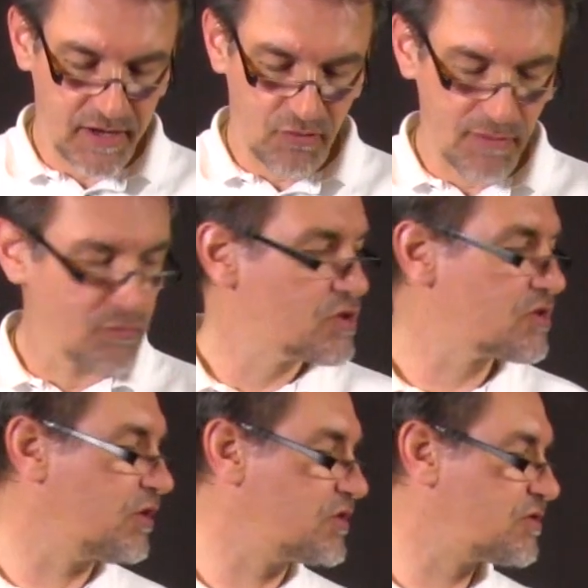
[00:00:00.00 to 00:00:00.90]
remote
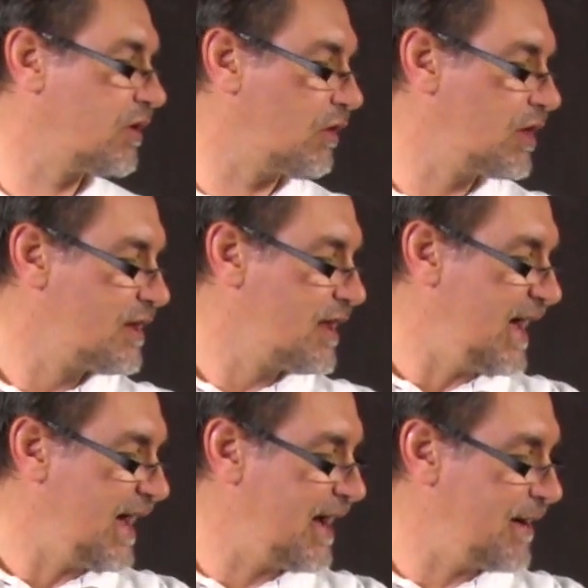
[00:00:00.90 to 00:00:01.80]
control.
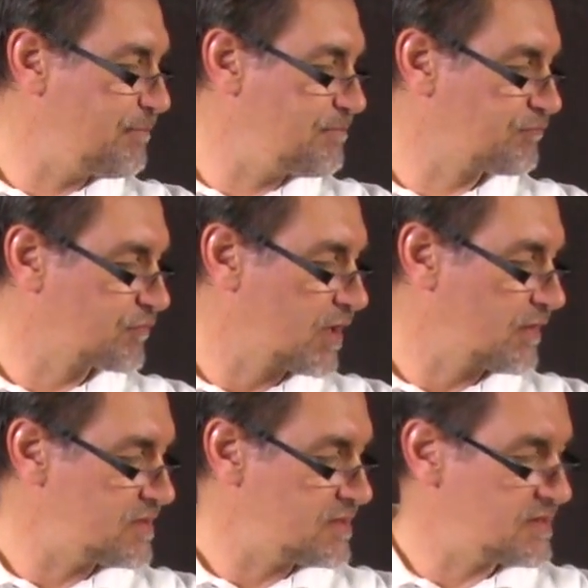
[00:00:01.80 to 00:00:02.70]

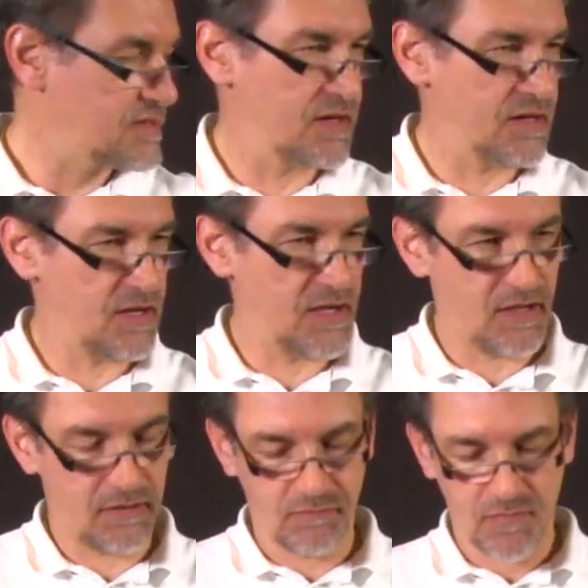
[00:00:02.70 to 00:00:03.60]
This is
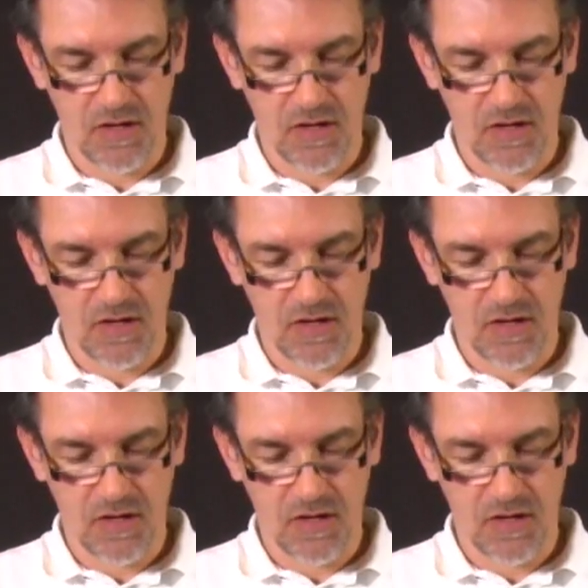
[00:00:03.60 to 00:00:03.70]
a